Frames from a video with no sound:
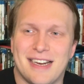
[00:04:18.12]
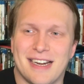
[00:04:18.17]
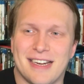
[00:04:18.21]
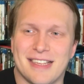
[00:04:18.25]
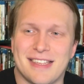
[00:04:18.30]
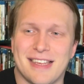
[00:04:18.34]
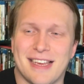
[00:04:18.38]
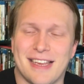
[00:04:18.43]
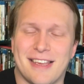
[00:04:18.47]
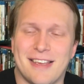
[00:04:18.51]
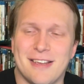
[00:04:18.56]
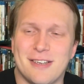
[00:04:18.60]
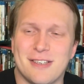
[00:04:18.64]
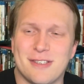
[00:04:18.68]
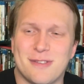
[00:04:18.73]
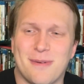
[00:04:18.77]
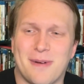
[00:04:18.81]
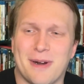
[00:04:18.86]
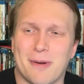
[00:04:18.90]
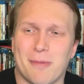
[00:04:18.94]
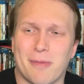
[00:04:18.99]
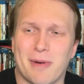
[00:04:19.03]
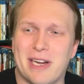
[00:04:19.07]
And it's like, you just
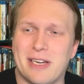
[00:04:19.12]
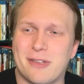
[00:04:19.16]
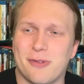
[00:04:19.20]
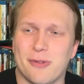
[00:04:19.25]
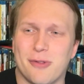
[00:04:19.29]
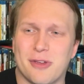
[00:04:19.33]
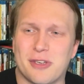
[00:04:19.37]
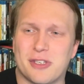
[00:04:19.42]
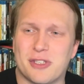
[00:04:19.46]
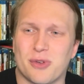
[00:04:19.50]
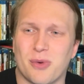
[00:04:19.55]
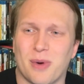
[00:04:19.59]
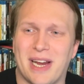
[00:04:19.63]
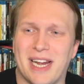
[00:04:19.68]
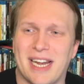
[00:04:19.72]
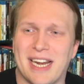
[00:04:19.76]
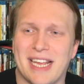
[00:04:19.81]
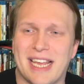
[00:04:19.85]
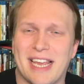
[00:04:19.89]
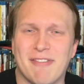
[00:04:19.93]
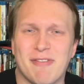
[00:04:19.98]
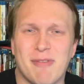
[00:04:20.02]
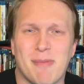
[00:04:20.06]
want to reach through the screen
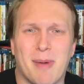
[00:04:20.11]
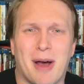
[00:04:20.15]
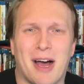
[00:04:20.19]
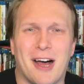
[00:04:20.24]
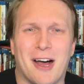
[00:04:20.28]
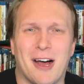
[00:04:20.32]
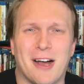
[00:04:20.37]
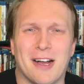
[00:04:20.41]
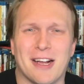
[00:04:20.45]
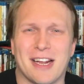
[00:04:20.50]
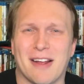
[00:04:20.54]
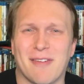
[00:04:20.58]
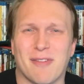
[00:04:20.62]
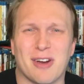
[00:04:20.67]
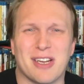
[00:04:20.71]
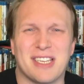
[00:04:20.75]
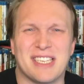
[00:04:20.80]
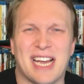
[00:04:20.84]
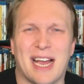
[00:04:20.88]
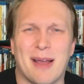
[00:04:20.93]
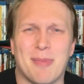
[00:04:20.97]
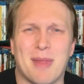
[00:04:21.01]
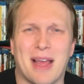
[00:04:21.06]
and give him a hug every
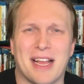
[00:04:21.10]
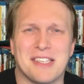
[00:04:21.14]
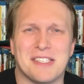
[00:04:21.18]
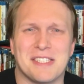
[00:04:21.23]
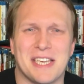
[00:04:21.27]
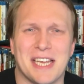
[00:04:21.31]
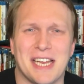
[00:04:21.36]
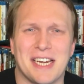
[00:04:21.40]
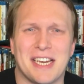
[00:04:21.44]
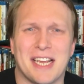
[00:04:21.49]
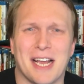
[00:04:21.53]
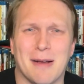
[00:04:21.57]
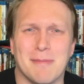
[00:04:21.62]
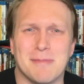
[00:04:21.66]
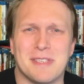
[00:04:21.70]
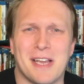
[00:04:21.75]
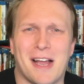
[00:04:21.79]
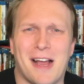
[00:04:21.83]
time that scene comes